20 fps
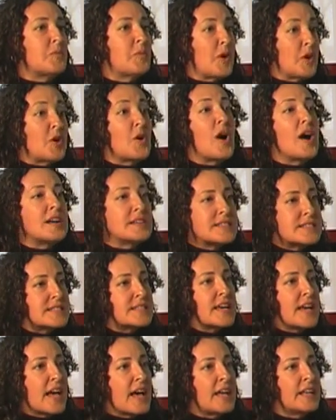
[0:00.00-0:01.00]
across the
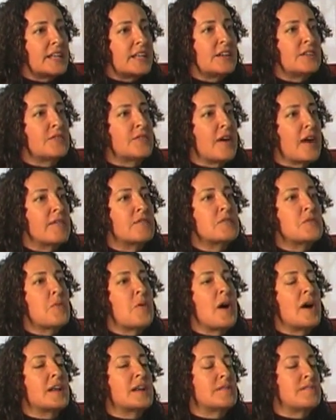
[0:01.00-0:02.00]
county for
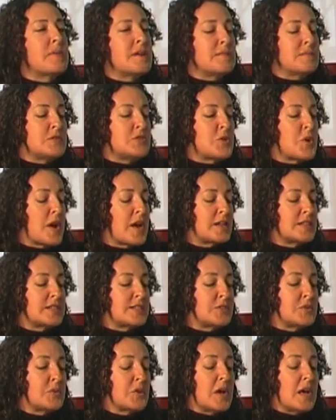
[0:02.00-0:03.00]
everyone and maybe trying
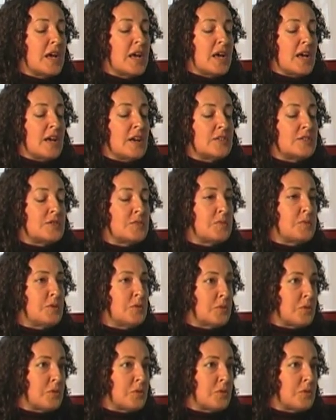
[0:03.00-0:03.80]
to to pull